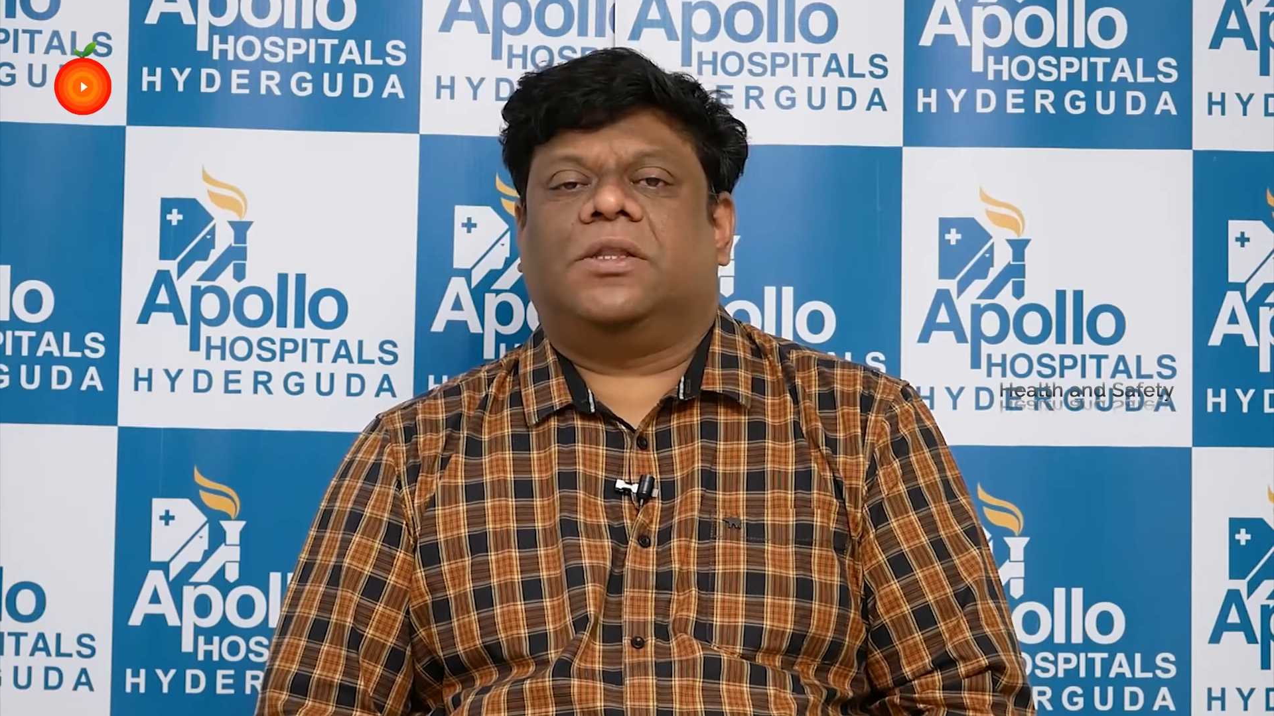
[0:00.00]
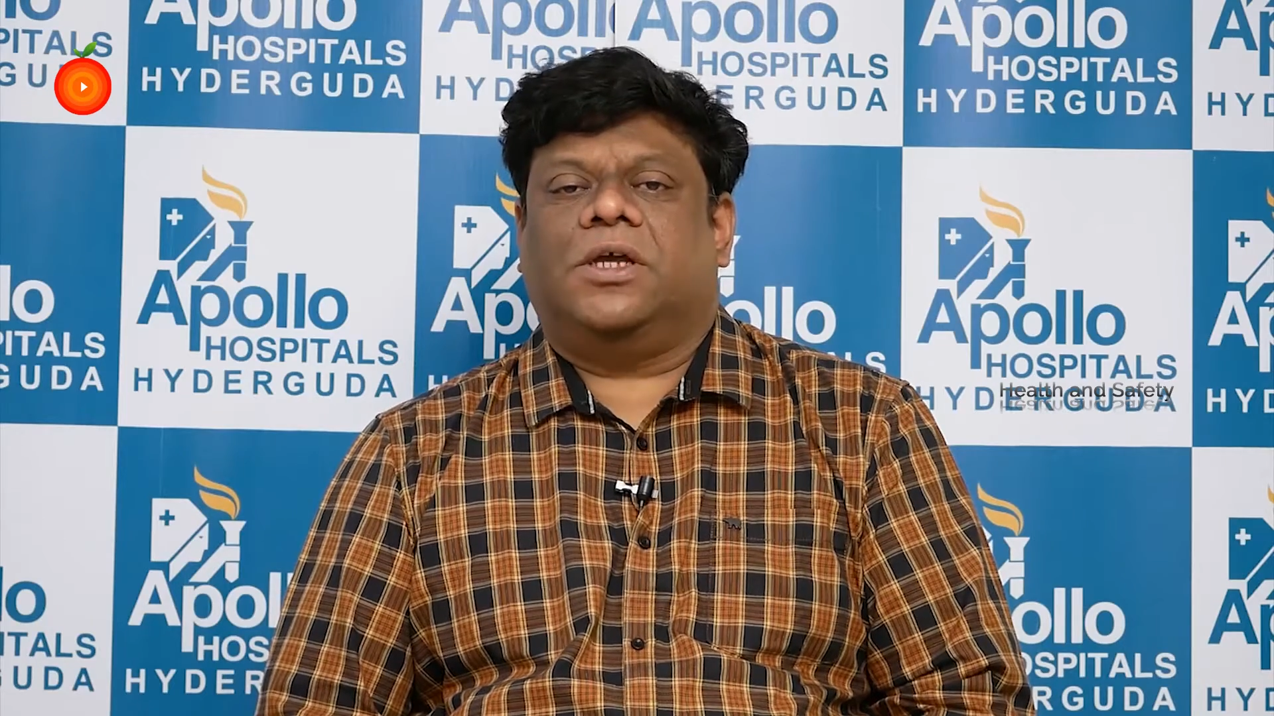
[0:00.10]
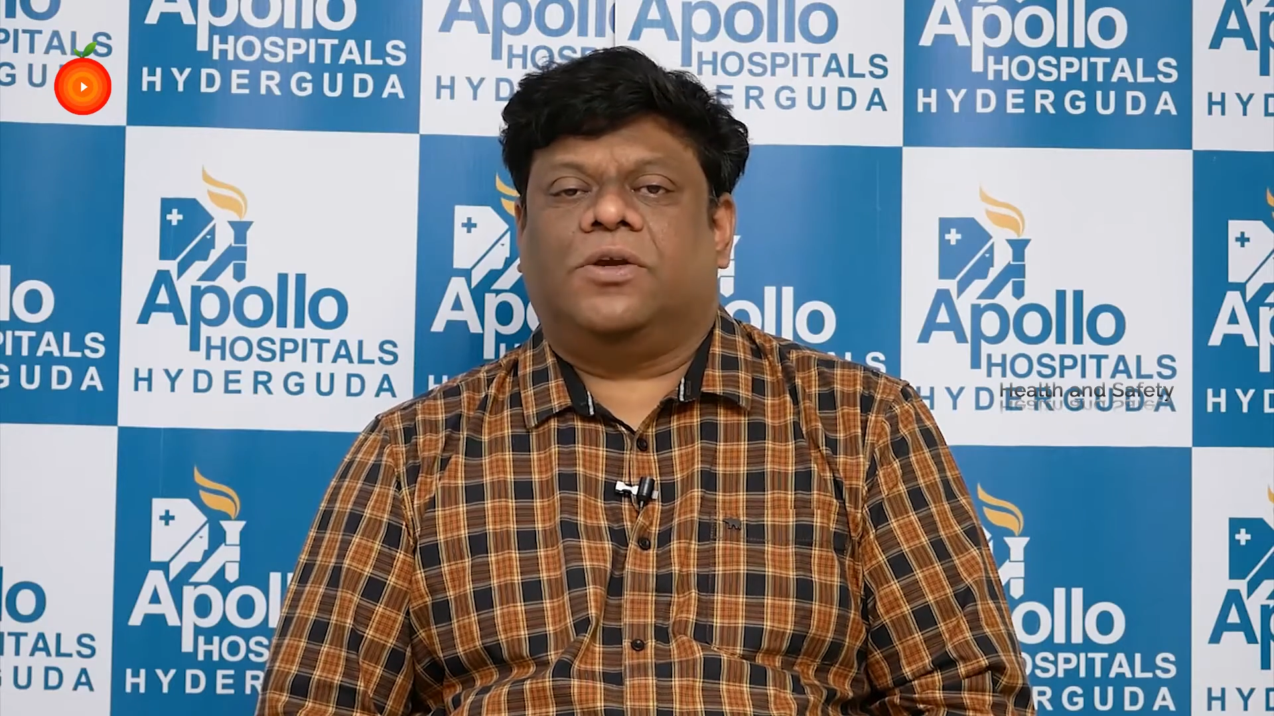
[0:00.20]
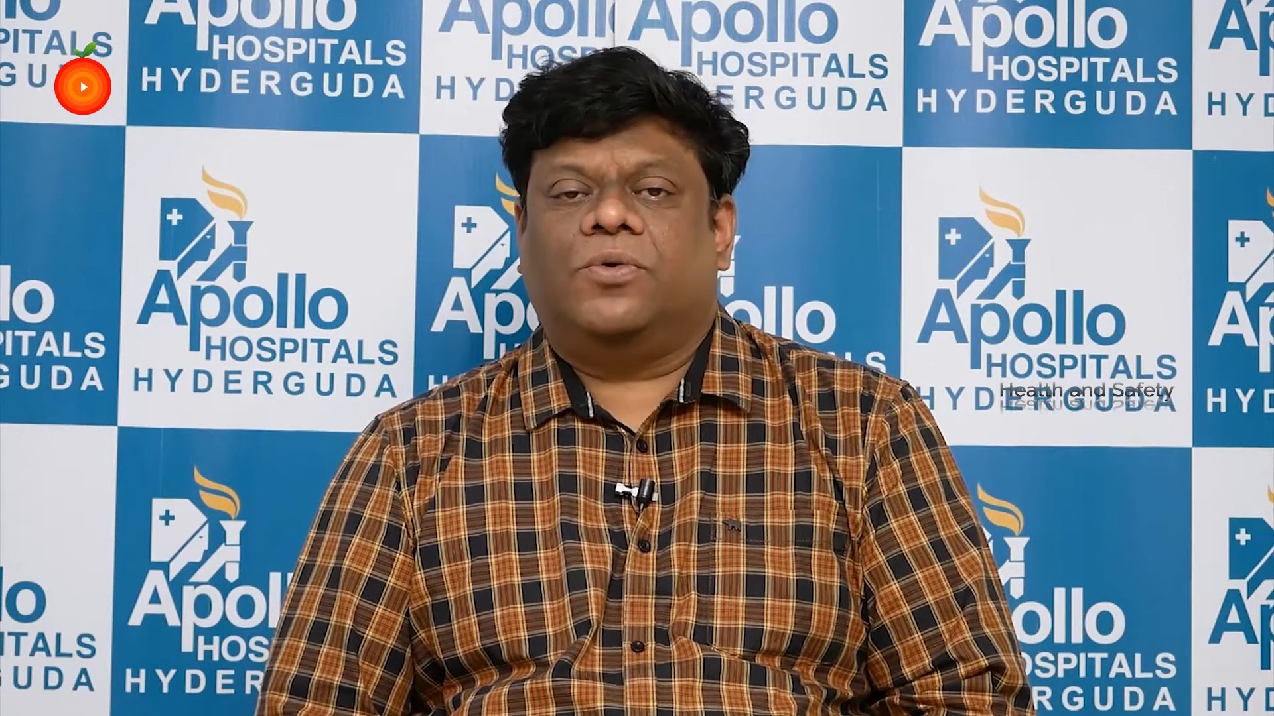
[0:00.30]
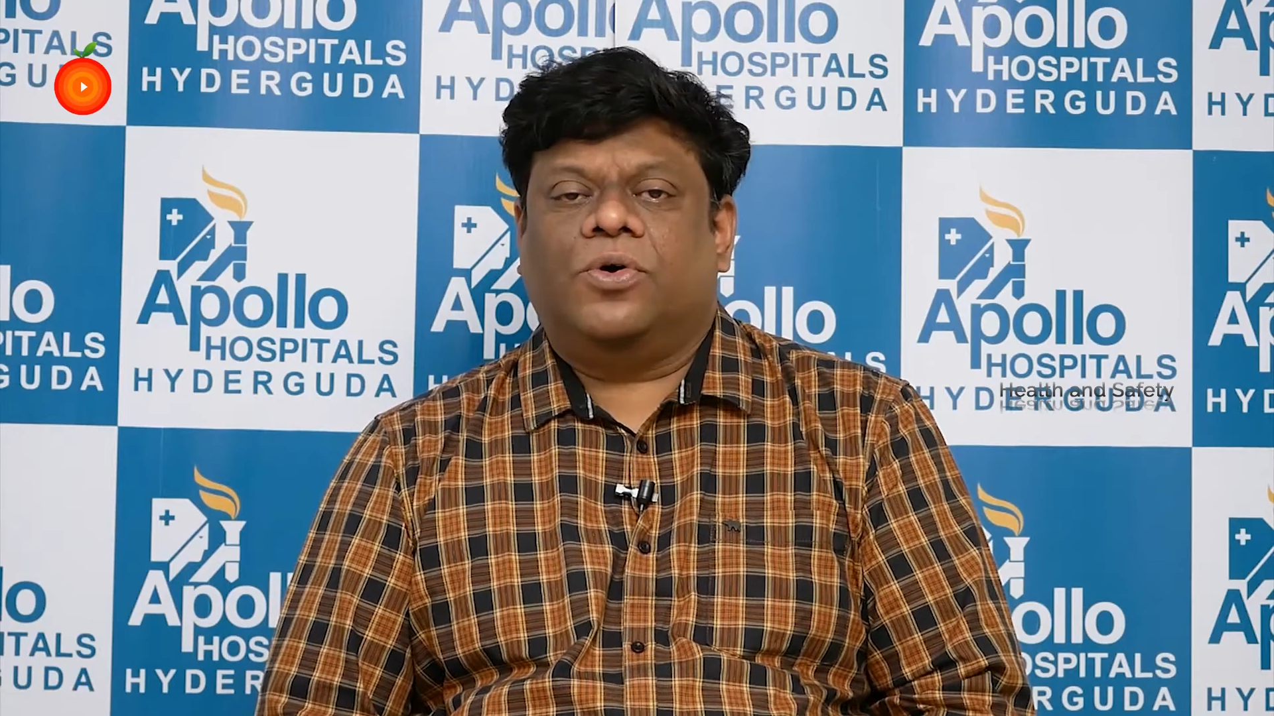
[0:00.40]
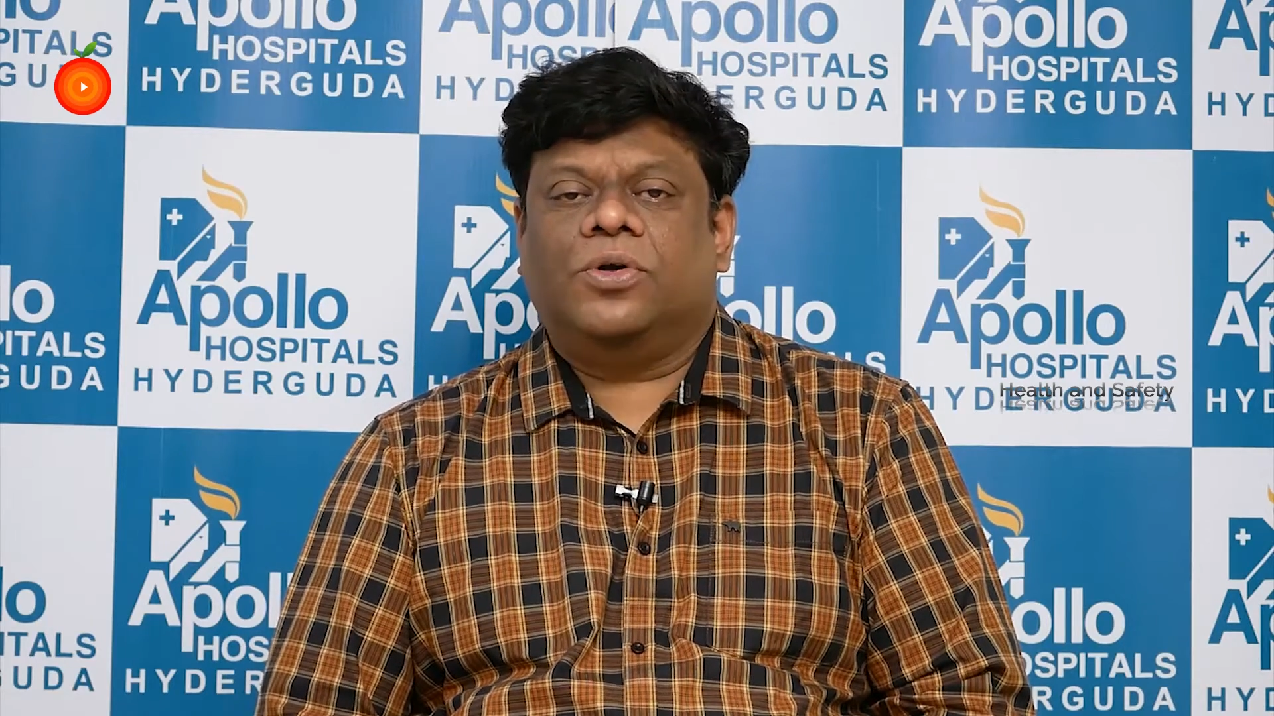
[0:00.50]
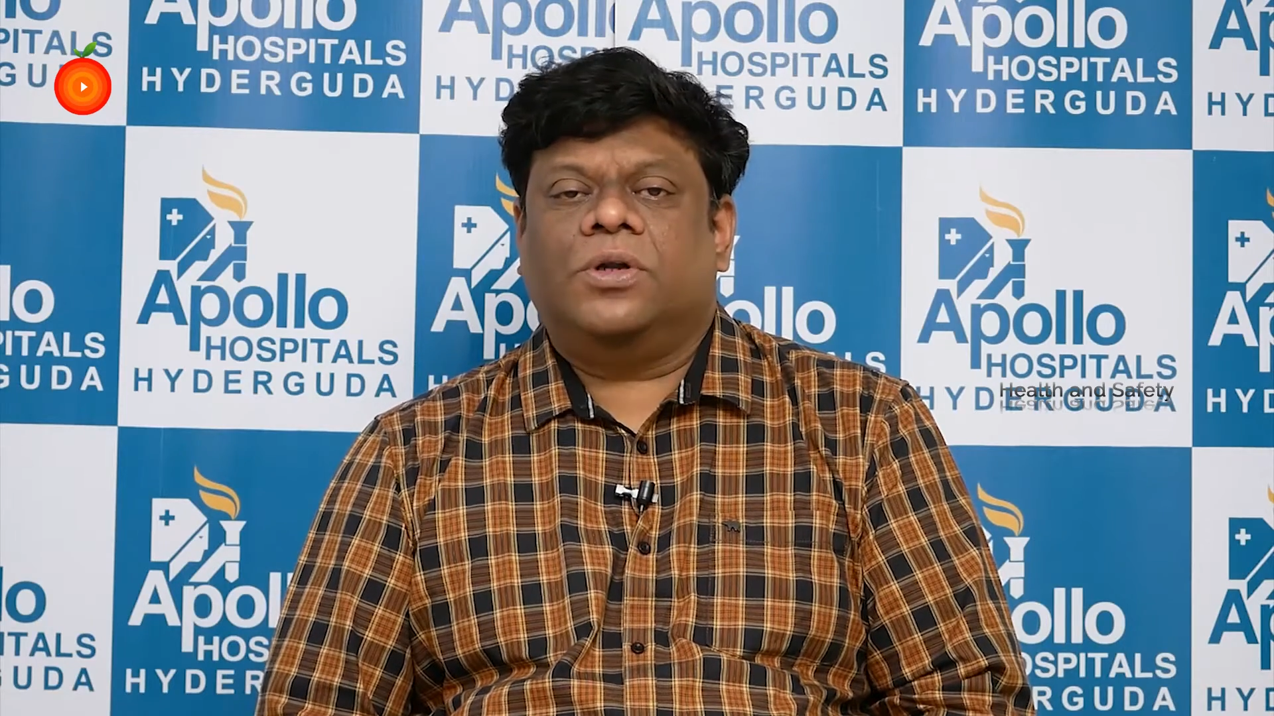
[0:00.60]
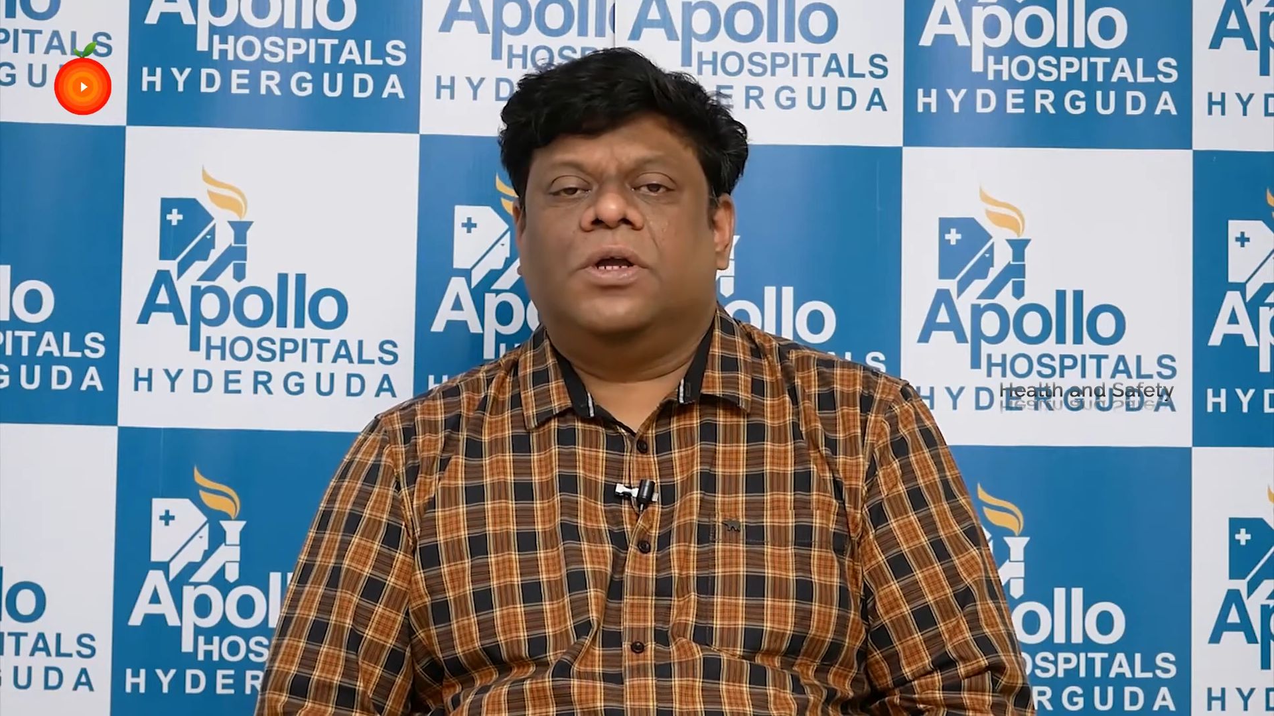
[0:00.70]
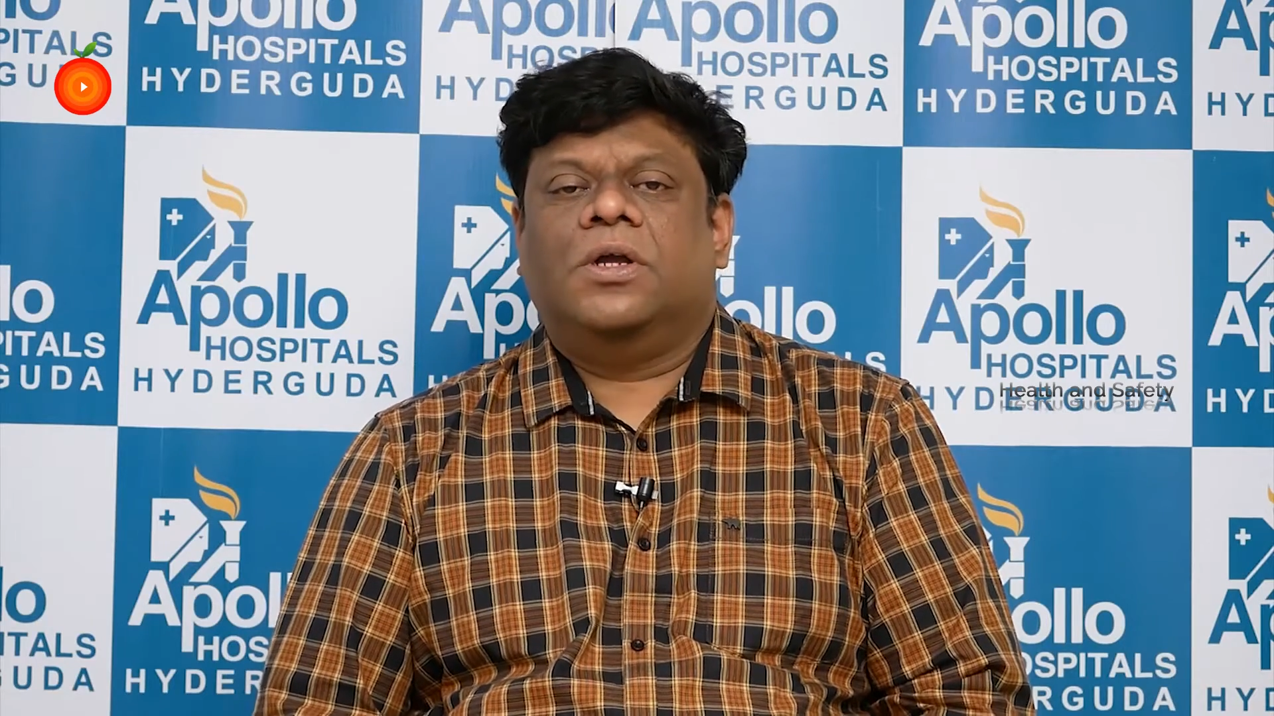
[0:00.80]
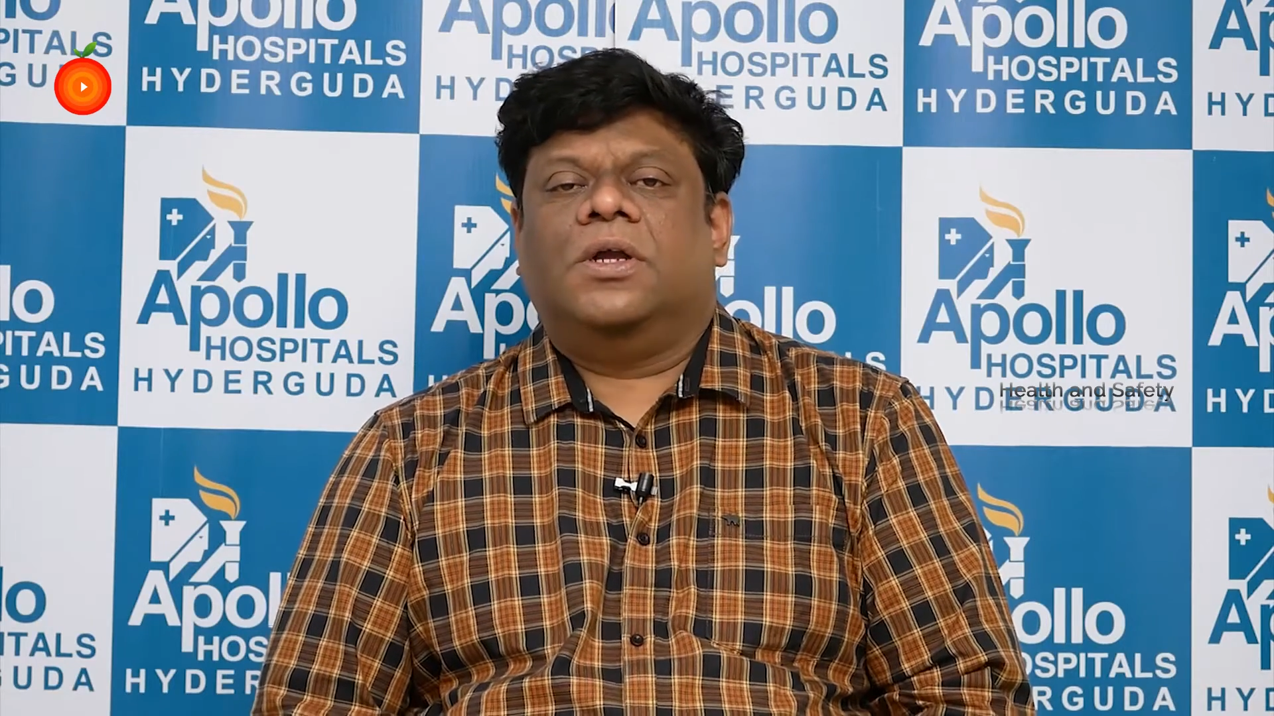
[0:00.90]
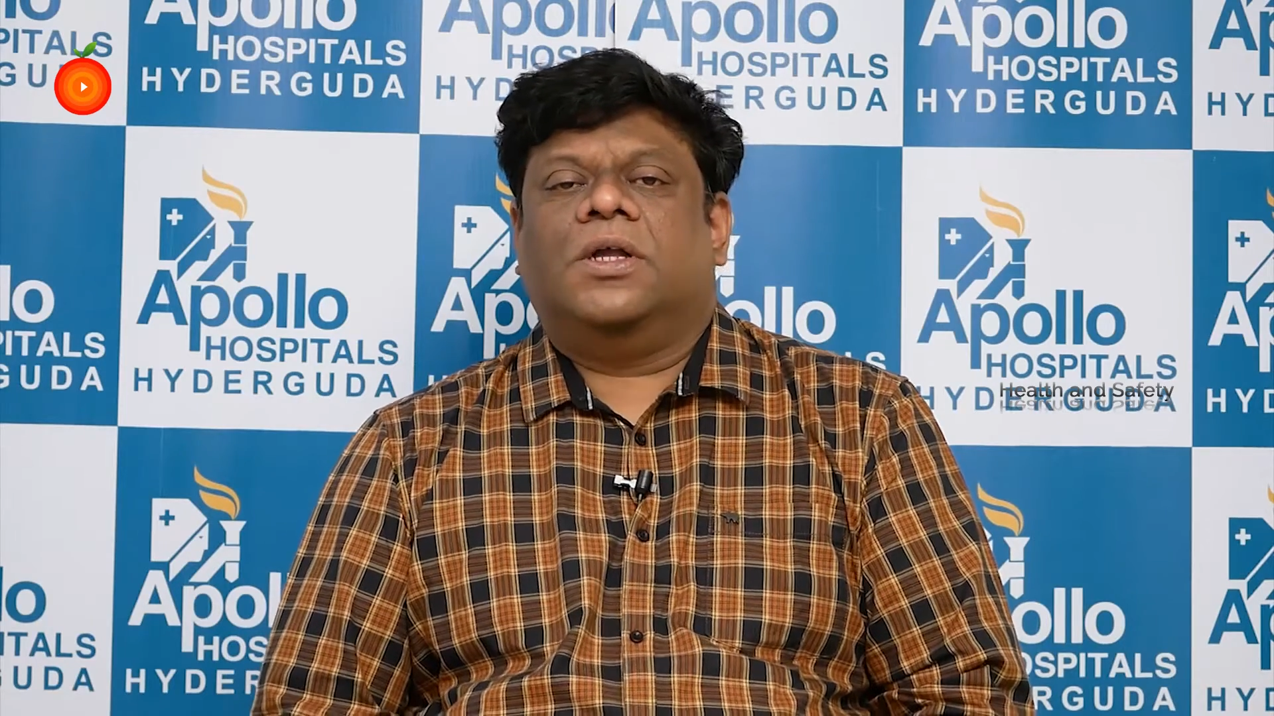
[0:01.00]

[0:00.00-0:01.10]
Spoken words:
on their own.